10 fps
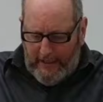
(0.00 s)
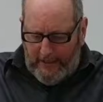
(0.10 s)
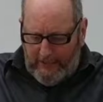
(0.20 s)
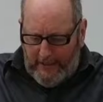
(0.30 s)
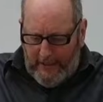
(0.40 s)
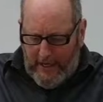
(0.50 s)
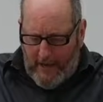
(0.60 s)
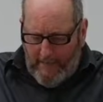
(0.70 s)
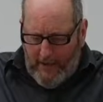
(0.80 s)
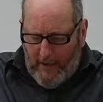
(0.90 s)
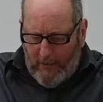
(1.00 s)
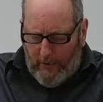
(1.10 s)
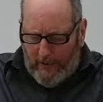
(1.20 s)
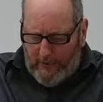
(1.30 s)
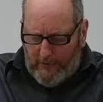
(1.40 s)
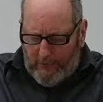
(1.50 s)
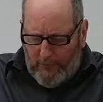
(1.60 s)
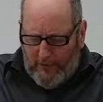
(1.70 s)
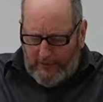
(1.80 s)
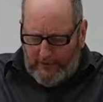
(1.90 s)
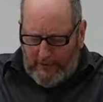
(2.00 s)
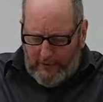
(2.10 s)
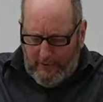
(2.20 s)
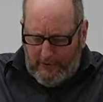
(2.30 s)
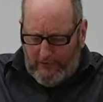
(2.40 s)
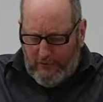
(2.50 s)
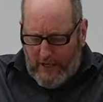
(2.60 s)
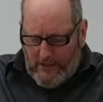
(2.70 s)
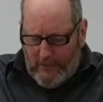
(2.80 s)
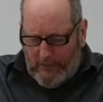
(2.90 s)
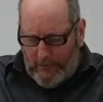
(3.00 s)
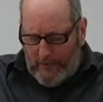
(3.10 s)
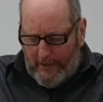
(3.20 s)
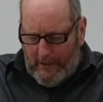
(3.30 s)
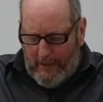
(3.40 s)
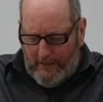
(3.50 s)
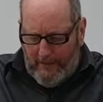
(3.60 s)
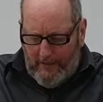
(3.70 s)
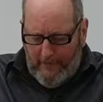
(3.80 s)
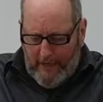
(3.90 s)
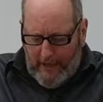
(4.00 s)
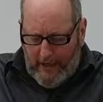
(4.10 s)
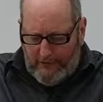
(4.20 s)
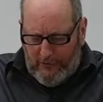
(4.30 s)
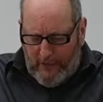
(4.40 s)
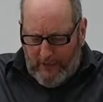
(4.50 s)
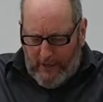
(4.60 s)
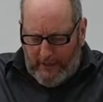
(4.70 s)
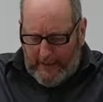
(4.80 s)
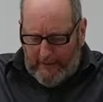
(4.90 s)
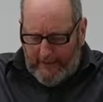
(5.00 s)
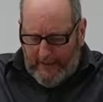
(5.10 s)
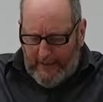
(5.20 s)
And he said to them, what are these words that you are exchanging with one another as you are walking?